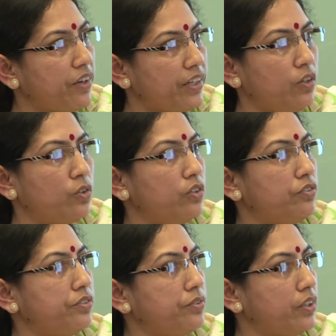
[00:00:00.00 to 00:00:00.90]
very low
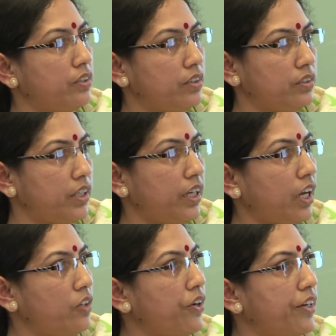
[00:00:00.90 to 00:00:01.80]
for the
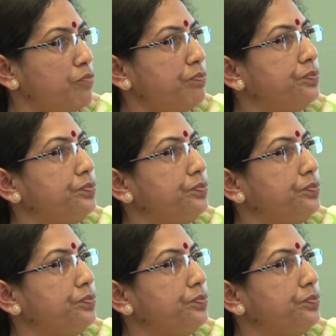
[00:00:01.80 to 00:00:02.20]
GNURM.